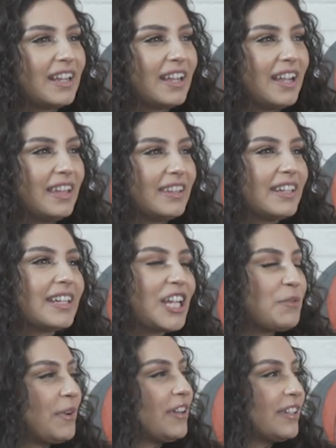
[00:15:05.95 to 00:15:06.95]
and then it
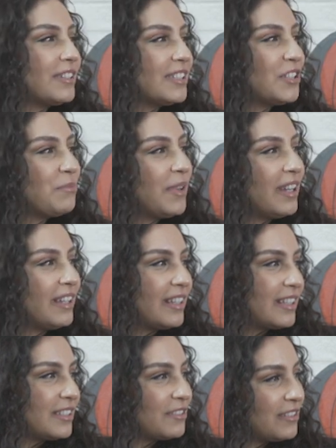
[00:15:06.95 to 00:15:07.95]
came out here to the Bay, and
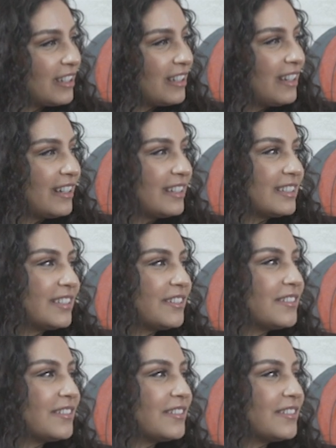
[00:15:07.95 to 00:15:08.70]
that's when I got it. So